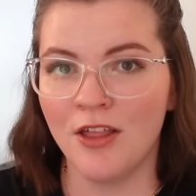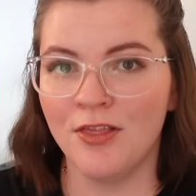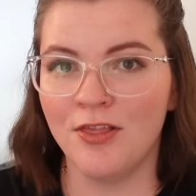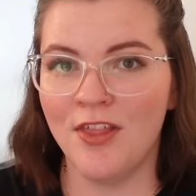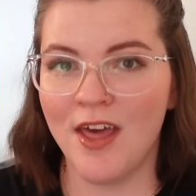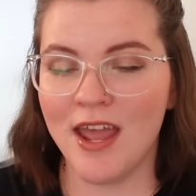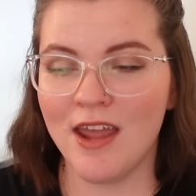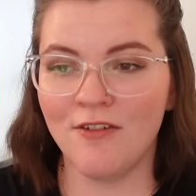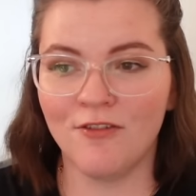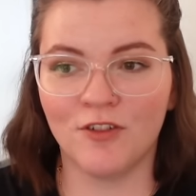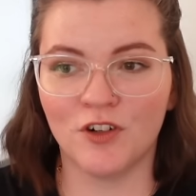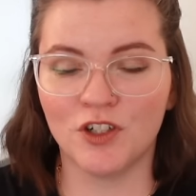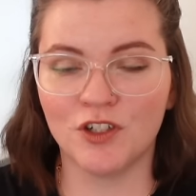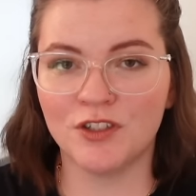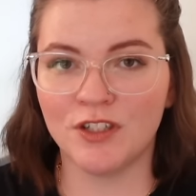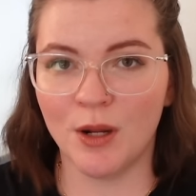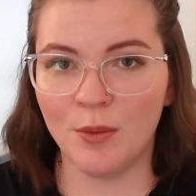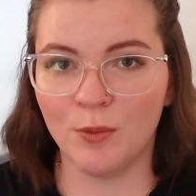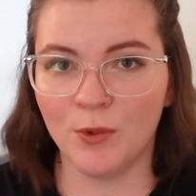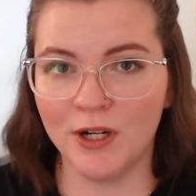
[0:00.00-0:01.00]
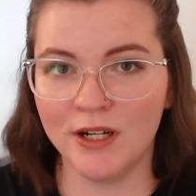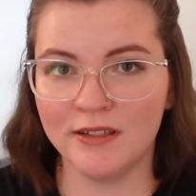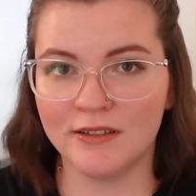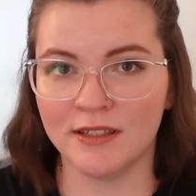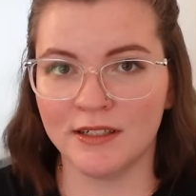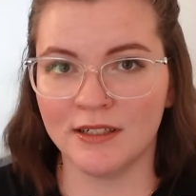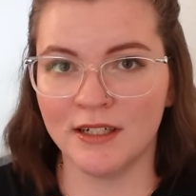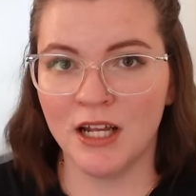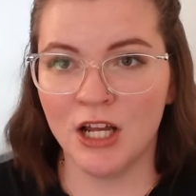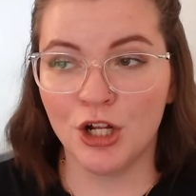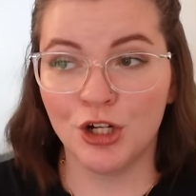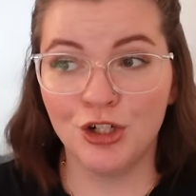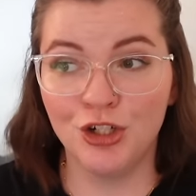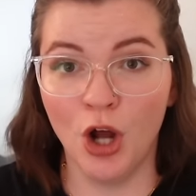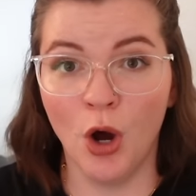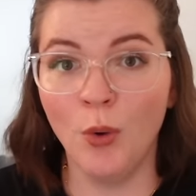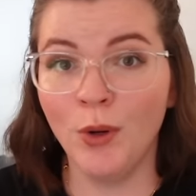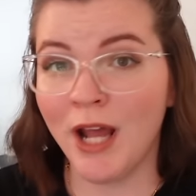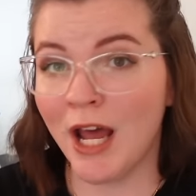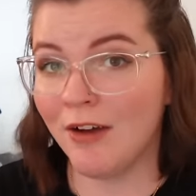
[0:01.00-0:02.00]
They, for some reason,
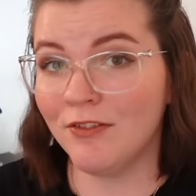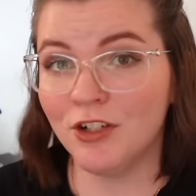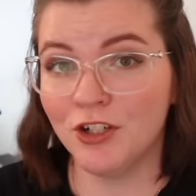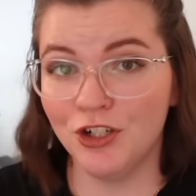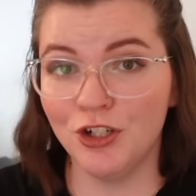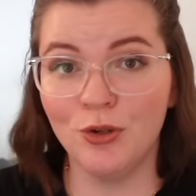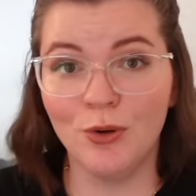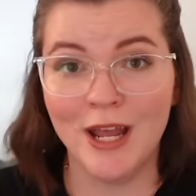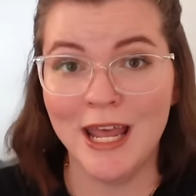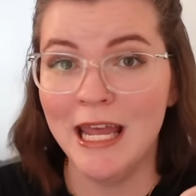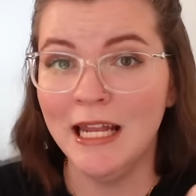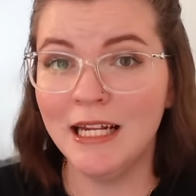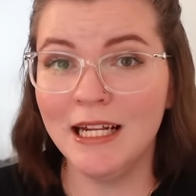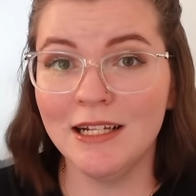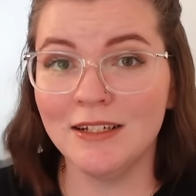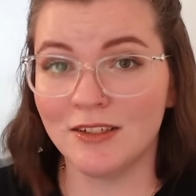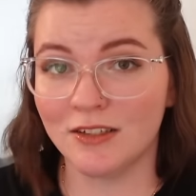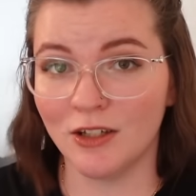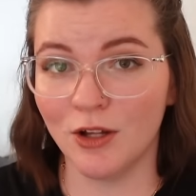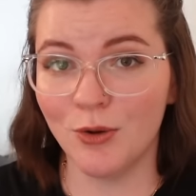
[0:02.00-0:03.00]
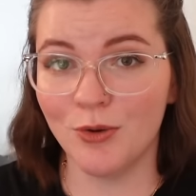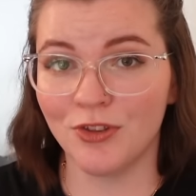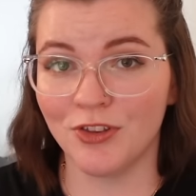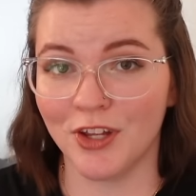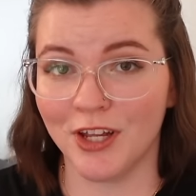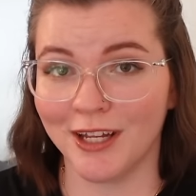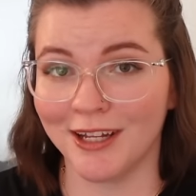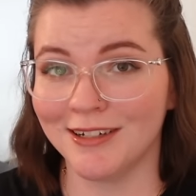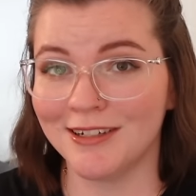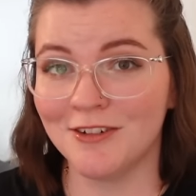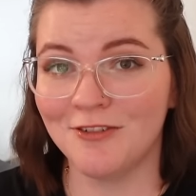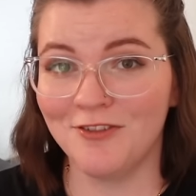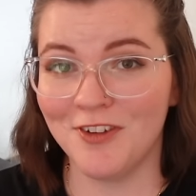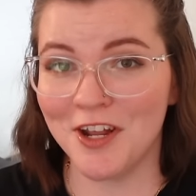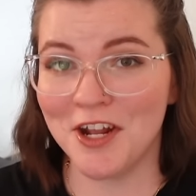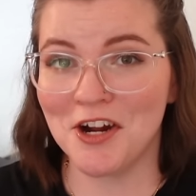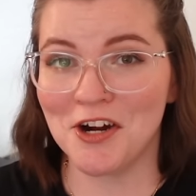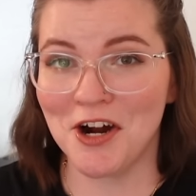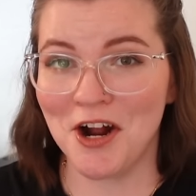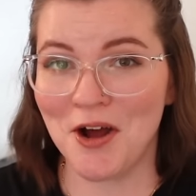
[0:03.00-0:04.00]
don't have to do any sleuthing to
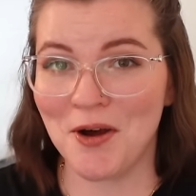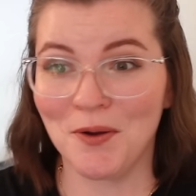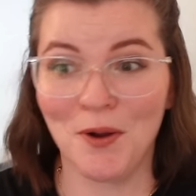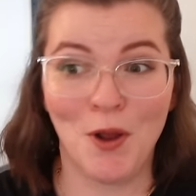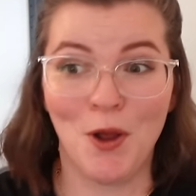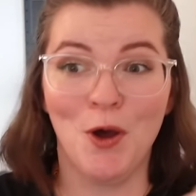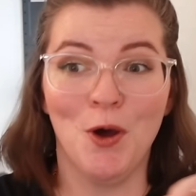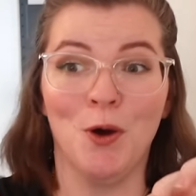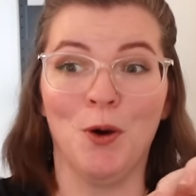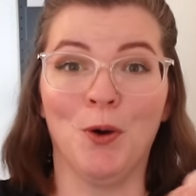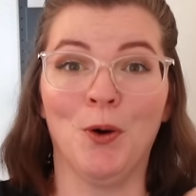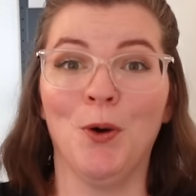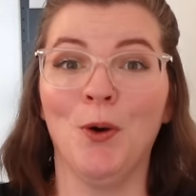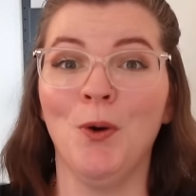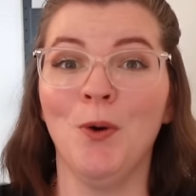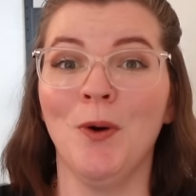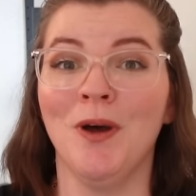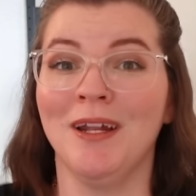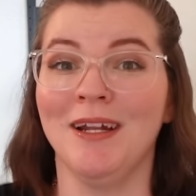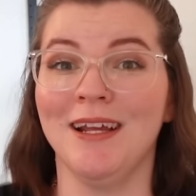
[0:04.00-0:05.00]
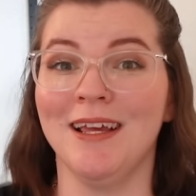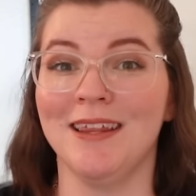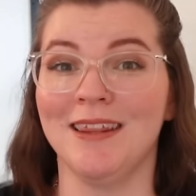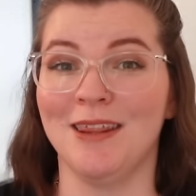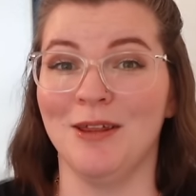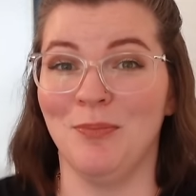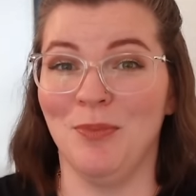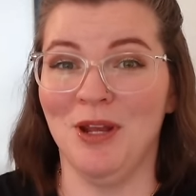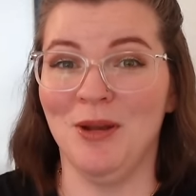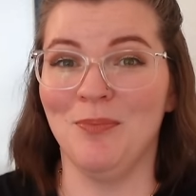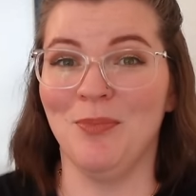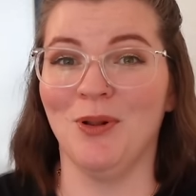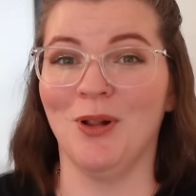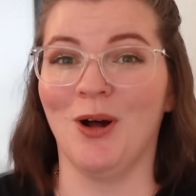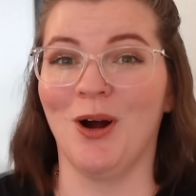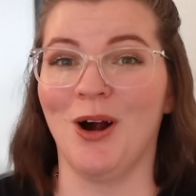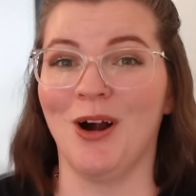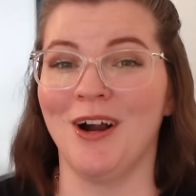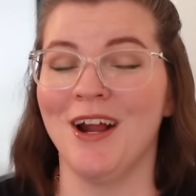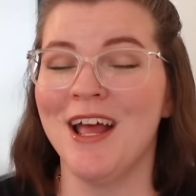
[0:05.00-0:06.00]
figure out who any of the people
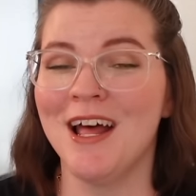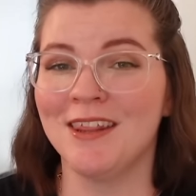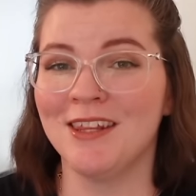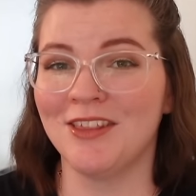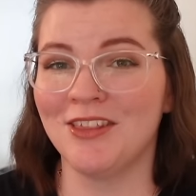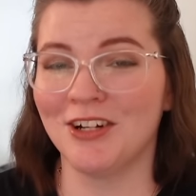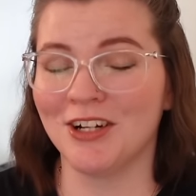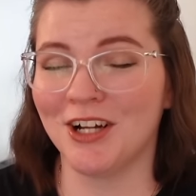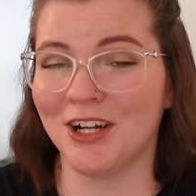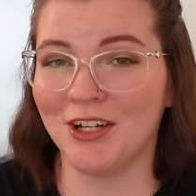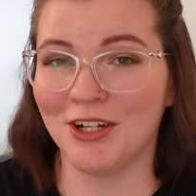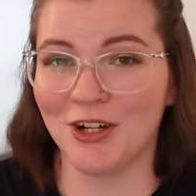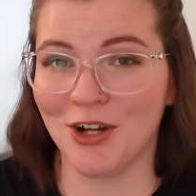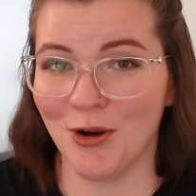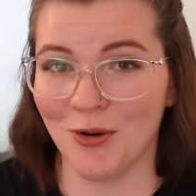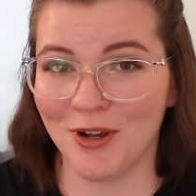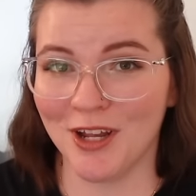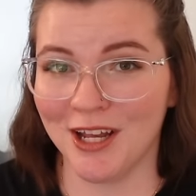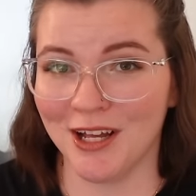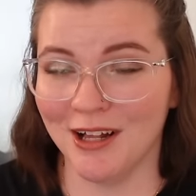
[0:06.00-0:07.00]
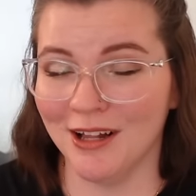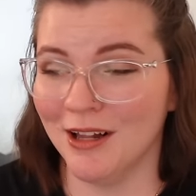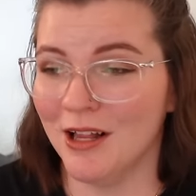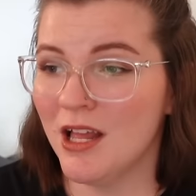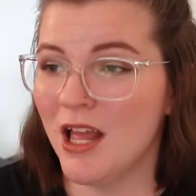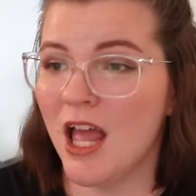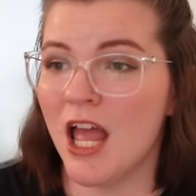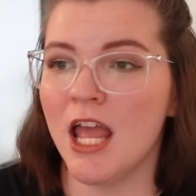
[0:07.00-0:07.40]
are that they're gonna go kill.